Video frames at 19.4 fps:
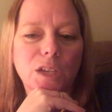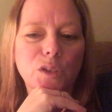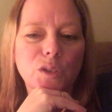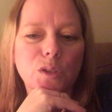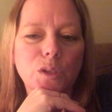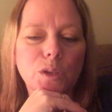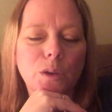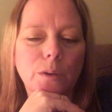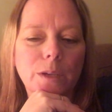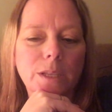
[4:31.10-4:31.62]

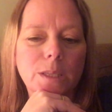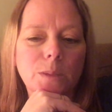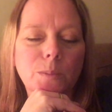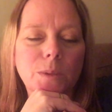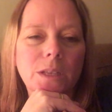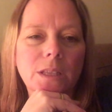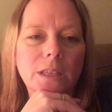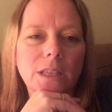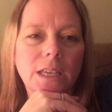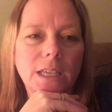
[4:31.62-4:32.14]
So it's
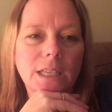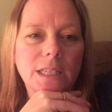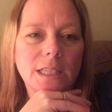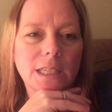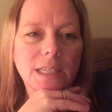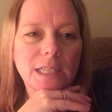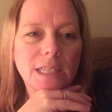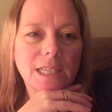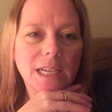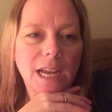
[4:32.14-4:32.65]
been like
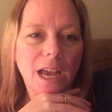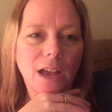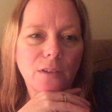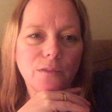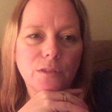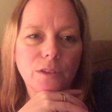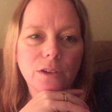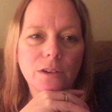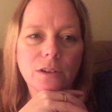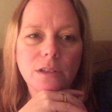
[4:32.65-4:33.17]

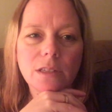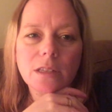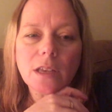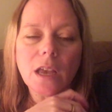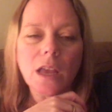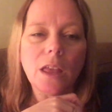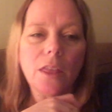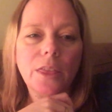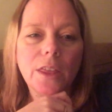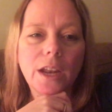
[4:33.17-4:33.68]
6.5 years
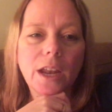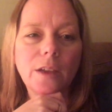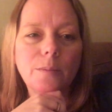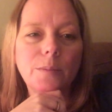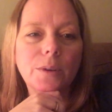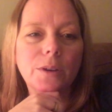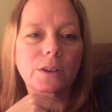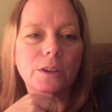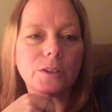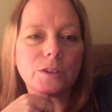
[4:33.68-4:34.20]
that I've
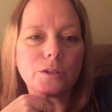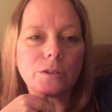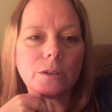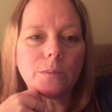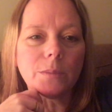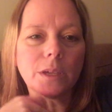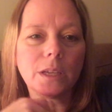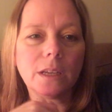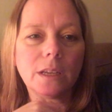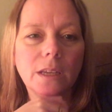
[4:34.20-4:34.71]
been on
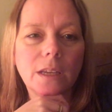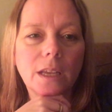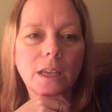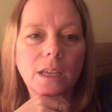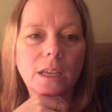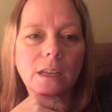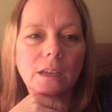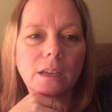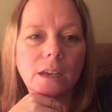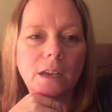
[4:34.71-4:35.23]
treatment,
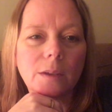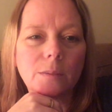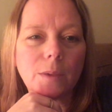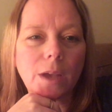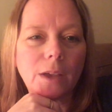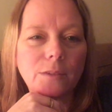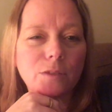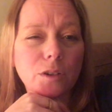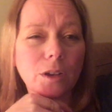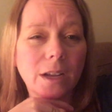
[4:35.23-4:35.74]
and
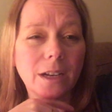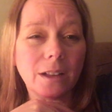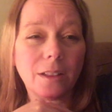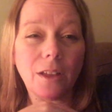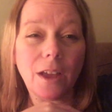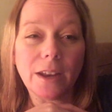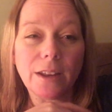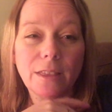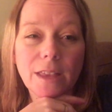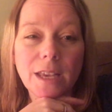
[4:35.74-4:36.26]
I've tried a
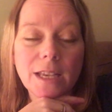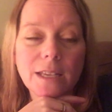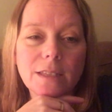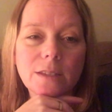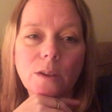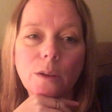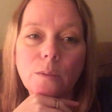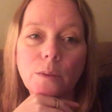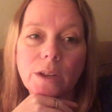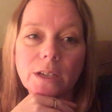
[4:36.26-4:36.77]
lot of things,
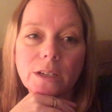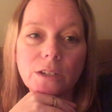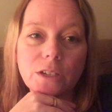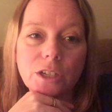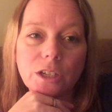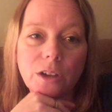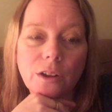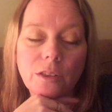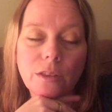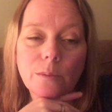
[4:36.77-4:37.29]
so I wanted to
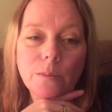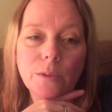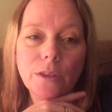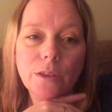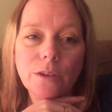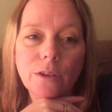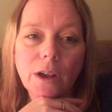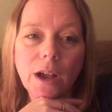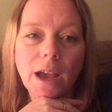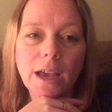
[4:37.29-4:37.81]
share them with
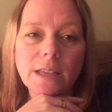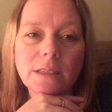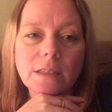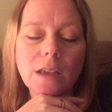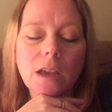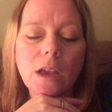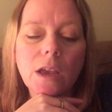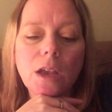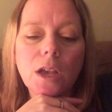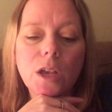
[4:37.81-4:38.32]
you guys.
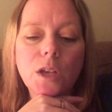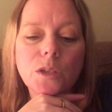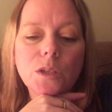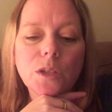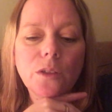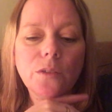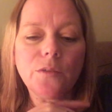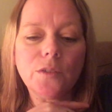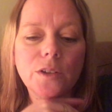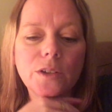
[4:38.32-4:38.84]

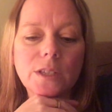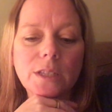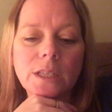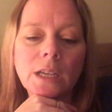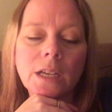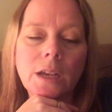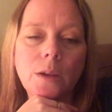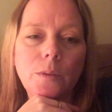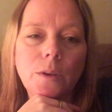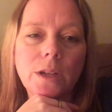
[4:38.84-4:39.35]
So the first
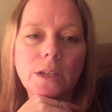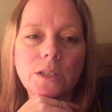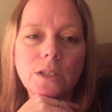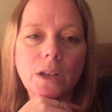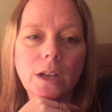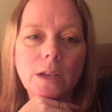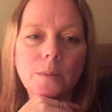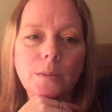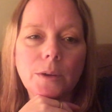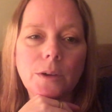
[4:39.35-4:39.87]
thing I want to
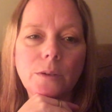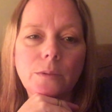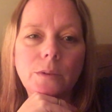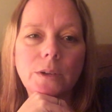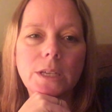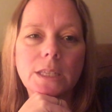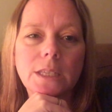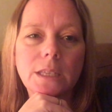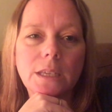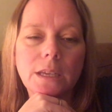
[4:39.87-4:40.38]
talk about
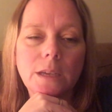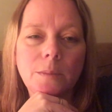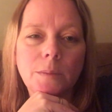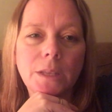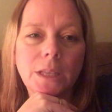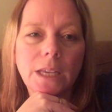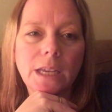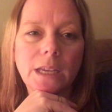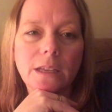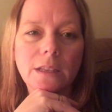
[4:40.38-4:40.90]
was the
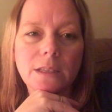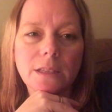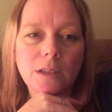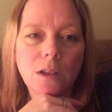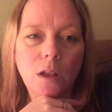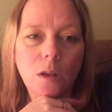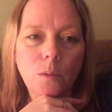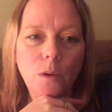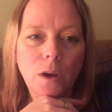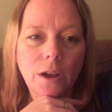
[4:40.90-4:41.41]
Himalayan
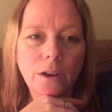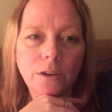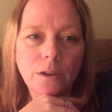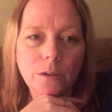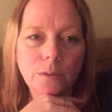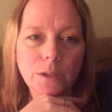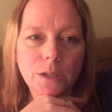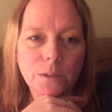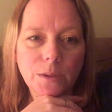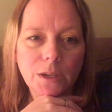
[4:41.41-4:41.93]
salt water,
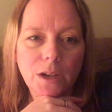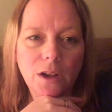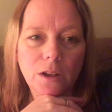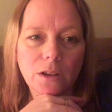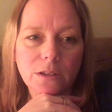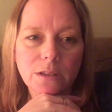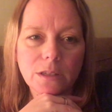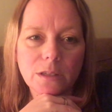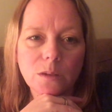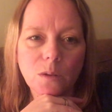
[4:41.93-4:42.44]
which we
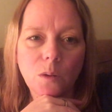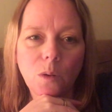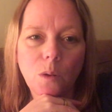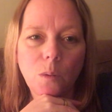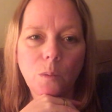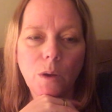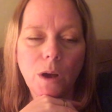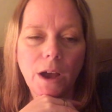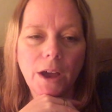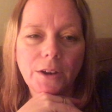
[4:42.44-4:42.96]
call soul
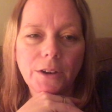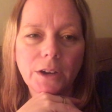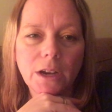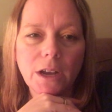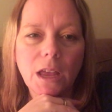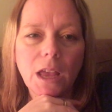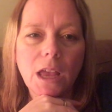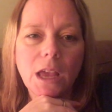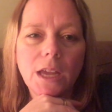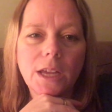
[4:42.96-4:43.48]
water.
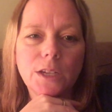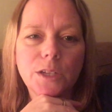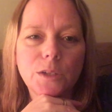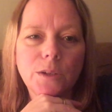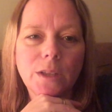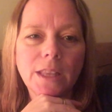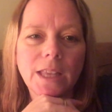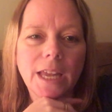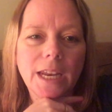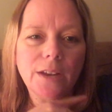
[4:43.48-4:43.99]

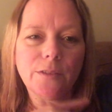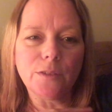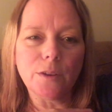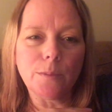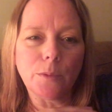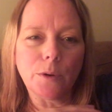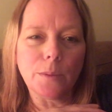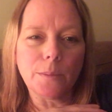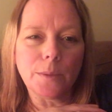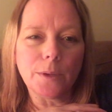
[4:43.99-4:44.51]
Doing that every
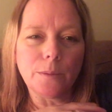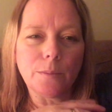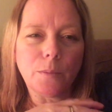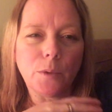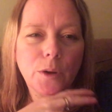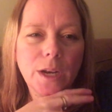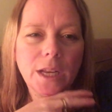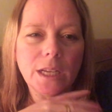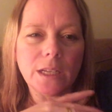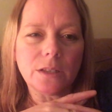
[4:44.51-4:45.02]

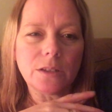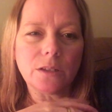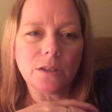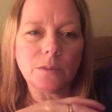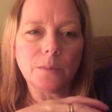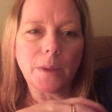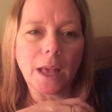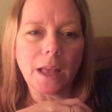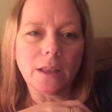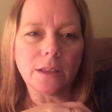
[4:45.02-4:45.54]
morning to
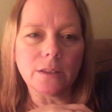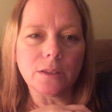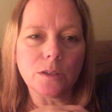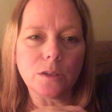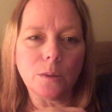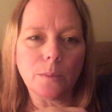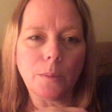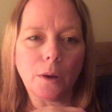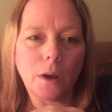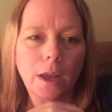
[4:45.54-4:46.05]
balance
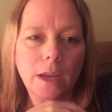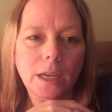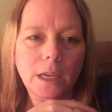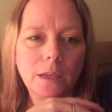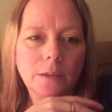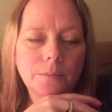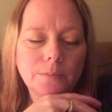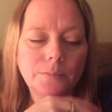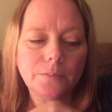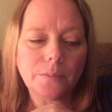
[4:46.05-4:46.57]
your body